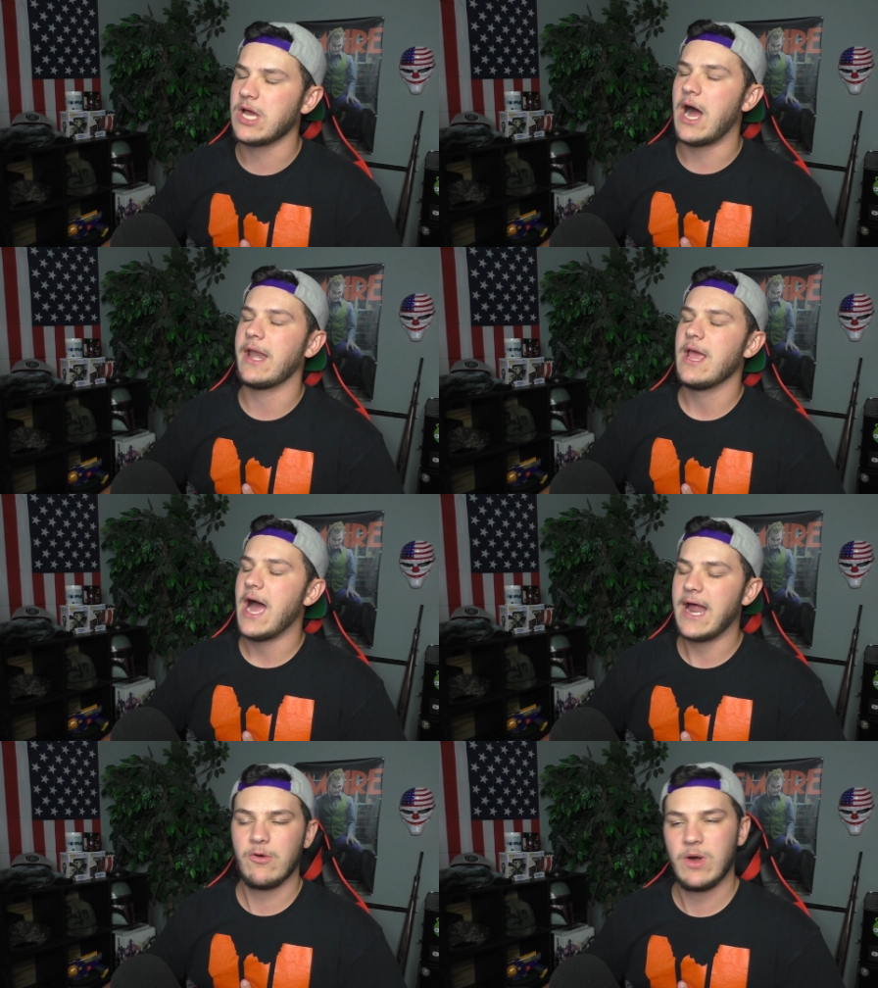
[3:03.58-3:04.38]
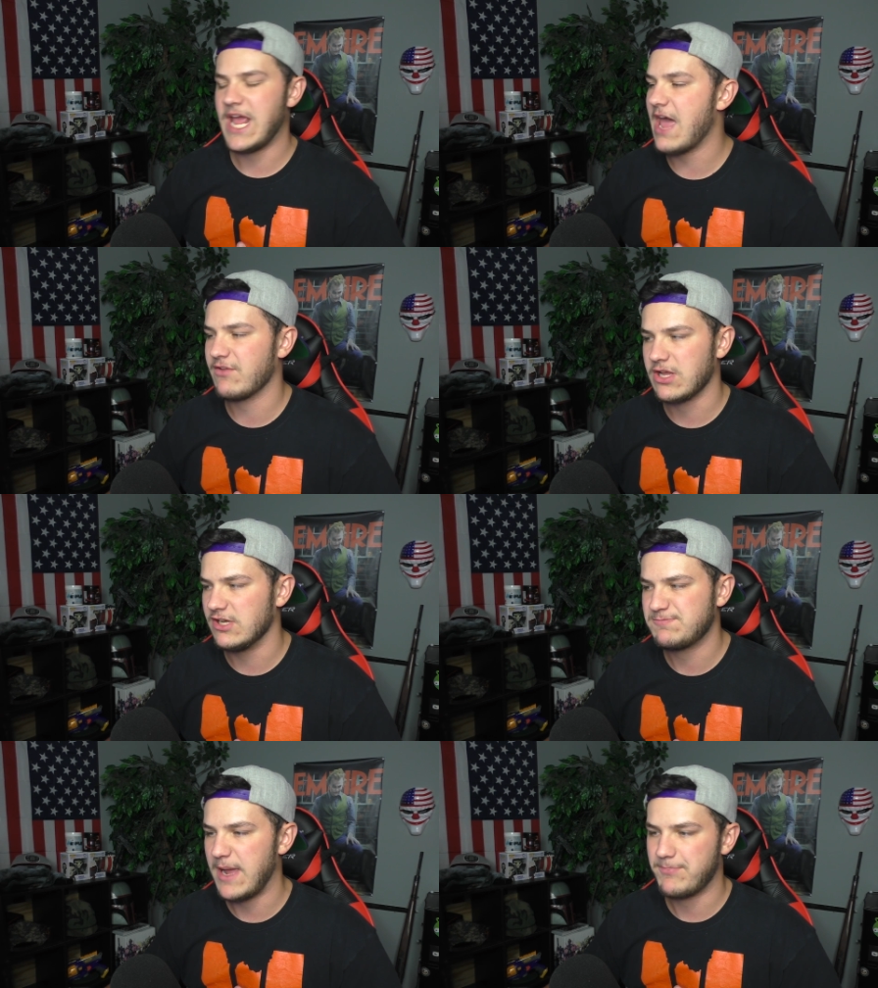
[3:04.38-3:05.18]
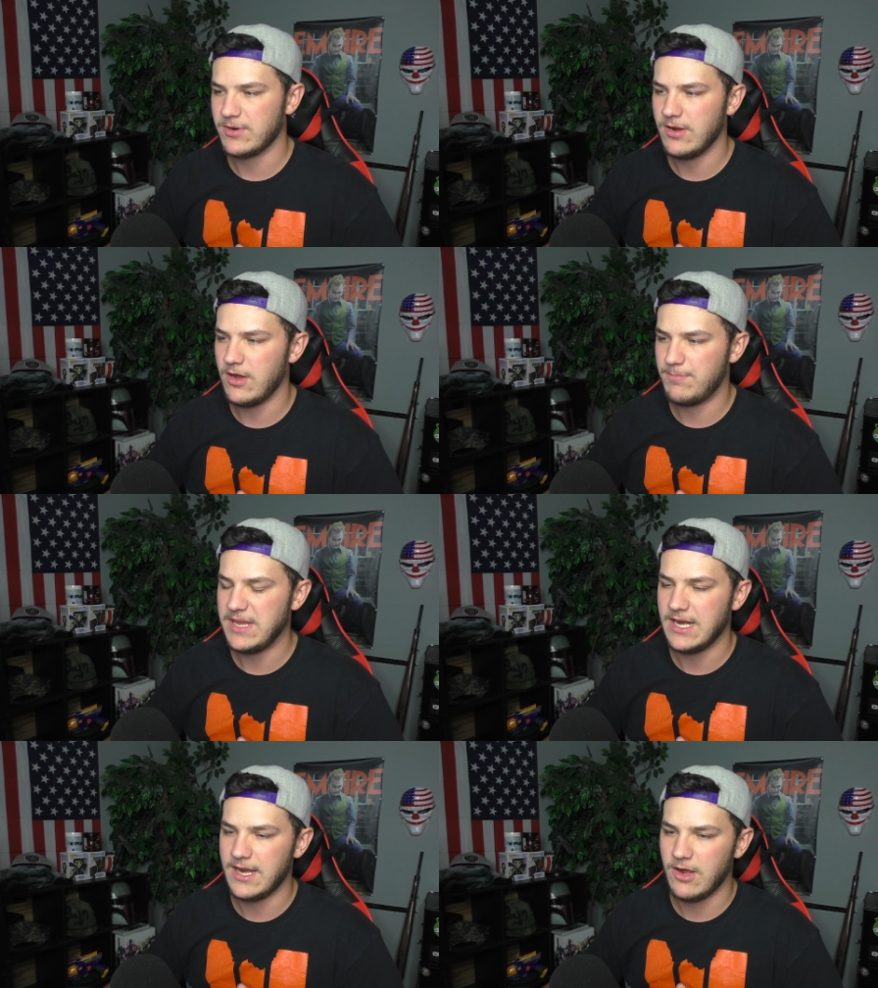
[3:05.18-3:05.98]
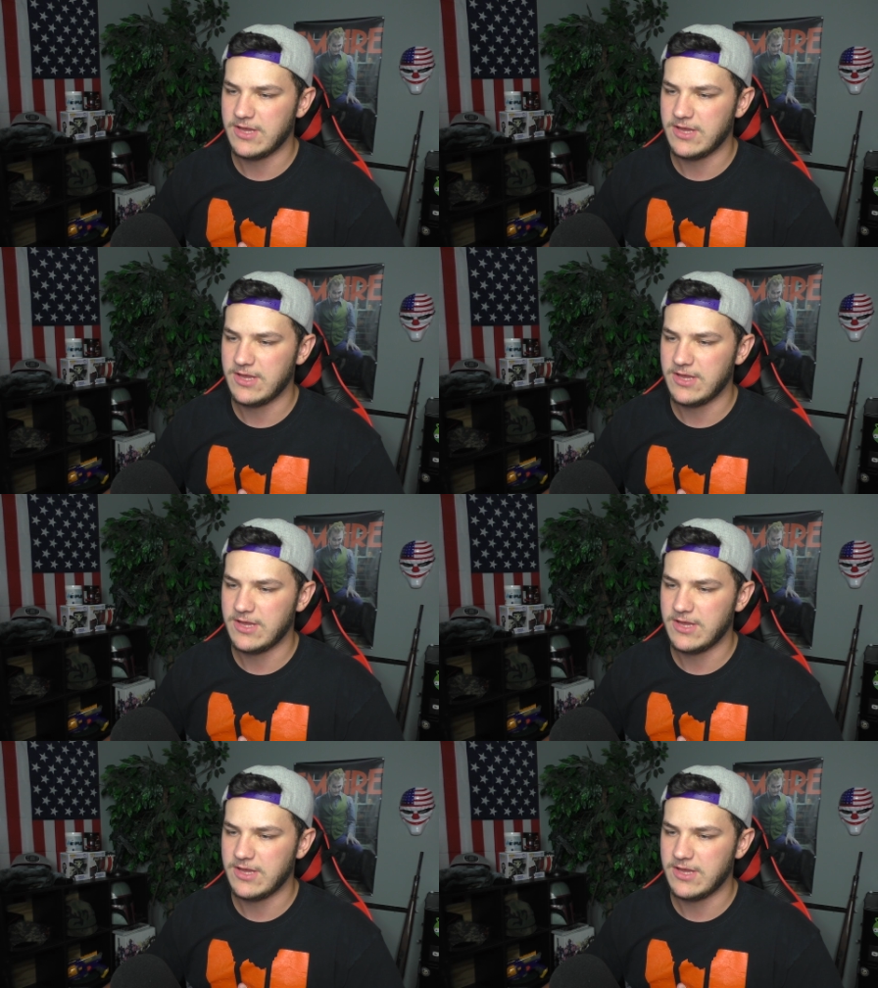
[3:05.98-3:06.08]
God, I don't want to have a ghost pepper, a peanut.